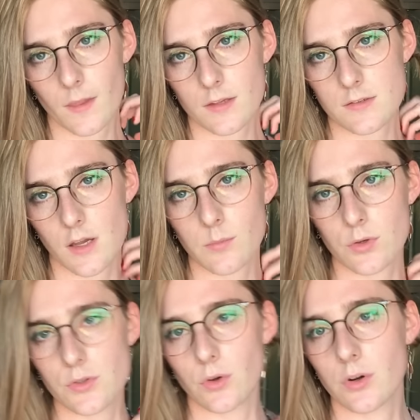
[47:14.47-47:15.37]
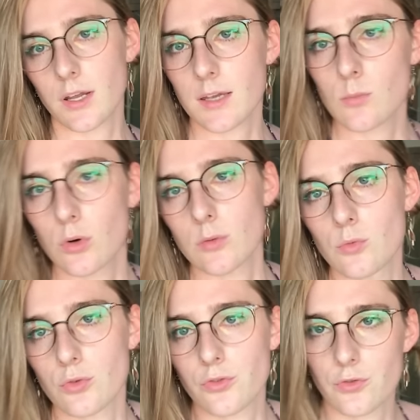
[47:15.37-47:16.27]
As time goes on, I get more and
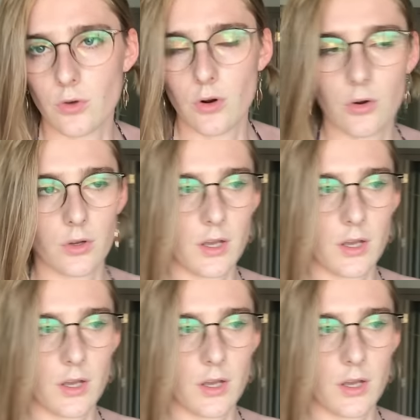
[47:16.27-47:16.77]
more strong.